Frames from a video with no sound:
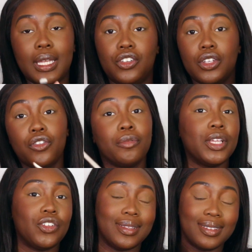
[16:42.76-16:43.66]
Yeah, just for my
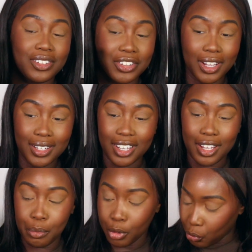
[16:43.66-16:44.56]
transition color,
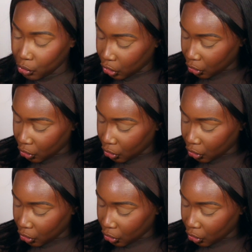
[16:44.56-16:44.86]
I'm going to